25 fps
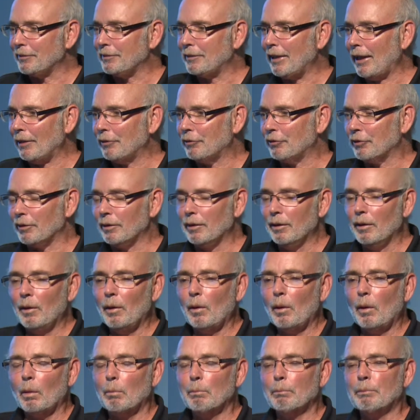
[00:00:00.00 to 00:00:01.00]
stature,
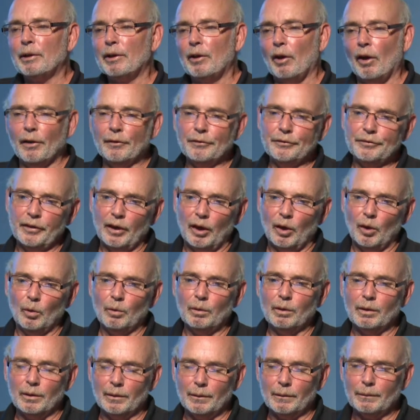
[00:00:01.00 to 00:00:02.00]
but
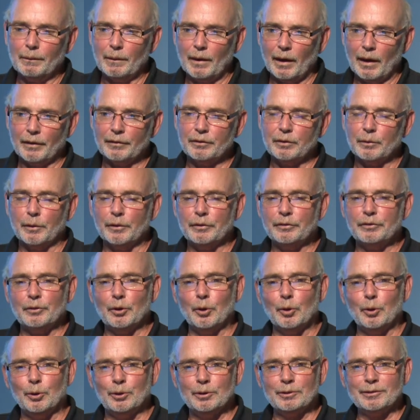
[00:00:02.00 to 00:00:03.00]
also, as I was
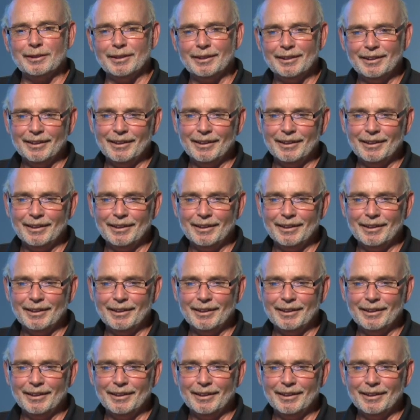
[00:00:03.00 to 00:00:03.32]
told,